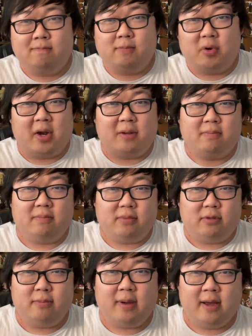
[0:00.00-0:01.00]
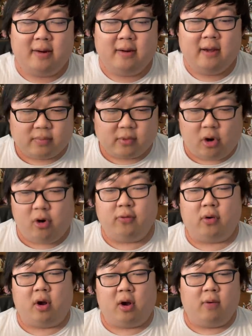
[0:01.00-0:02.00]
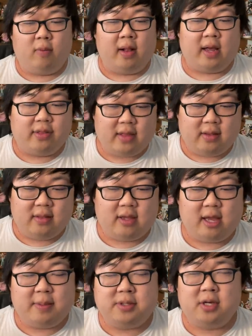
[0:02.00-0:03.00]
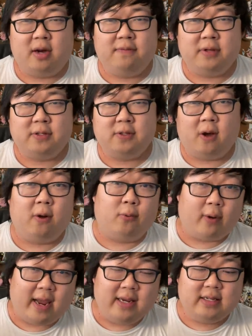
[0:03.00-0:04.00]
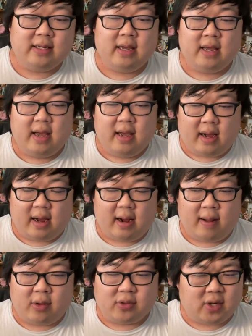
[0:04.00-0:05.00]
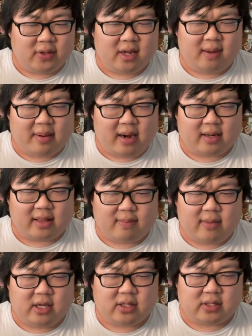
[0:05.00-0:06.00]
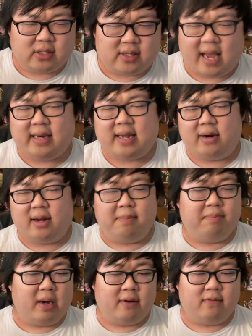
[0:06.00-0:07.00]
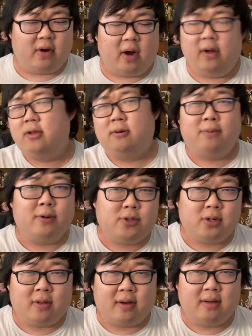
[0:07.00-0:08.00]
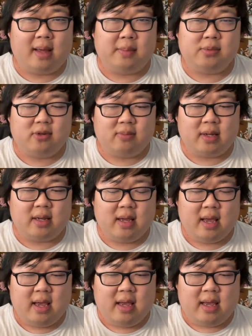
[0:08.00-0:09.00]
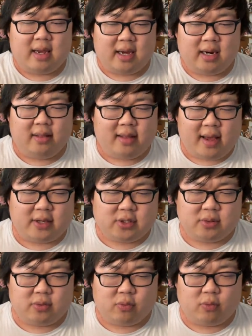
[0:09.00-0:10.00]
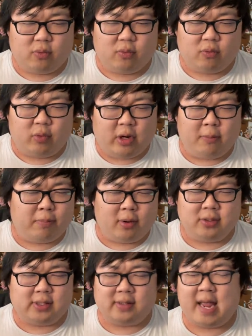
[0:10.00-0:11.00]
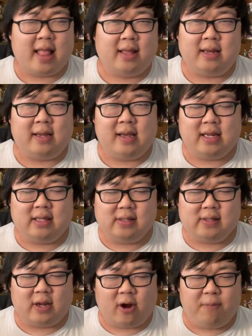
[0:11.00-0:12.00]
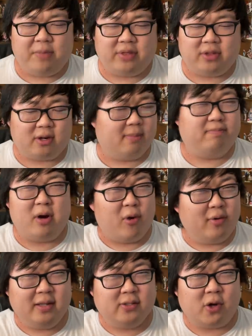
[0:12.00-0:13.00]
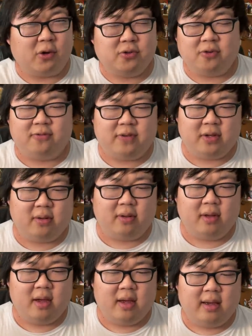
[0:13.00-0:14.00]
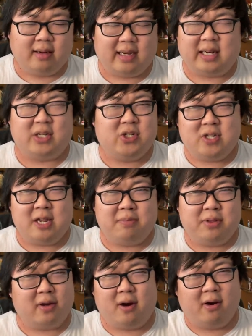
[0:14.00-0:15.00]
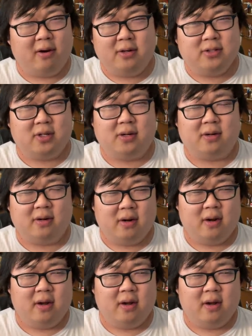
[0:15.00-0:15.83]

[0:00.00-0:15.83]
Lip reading: great, too bad. Overall, while I think the game itself is alright, there's nothing about it that makes it stand out above other push-your-luck games for me. It kind of lacks real personality, and it doesn't help that the components also feel kind of cheap. The cards are,